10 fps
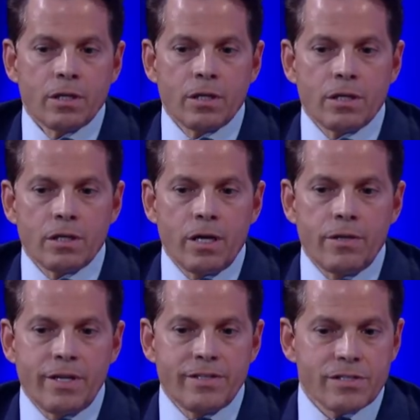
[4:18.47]
Uh,
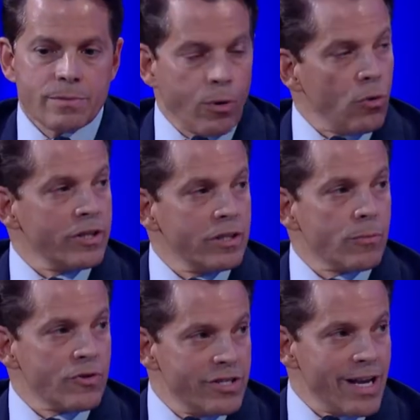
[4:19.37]
and they did some polling
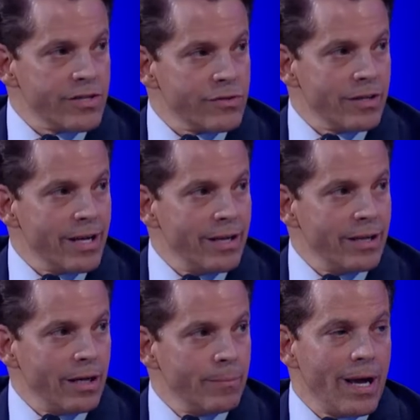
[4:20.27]
numbers
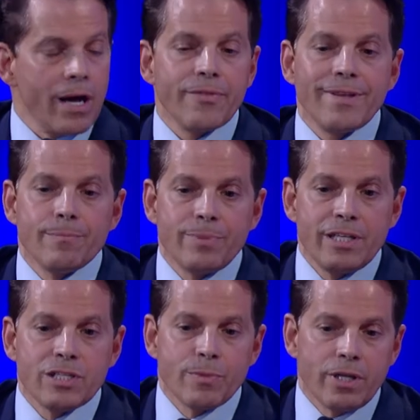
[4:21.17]
yesterday about the
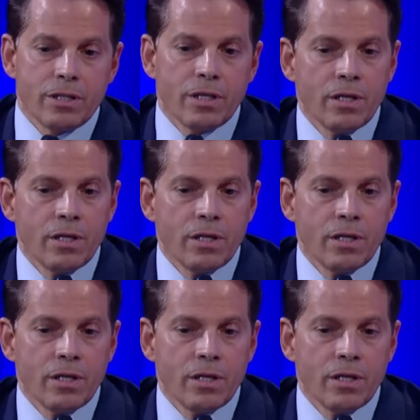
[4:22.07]
impeachment.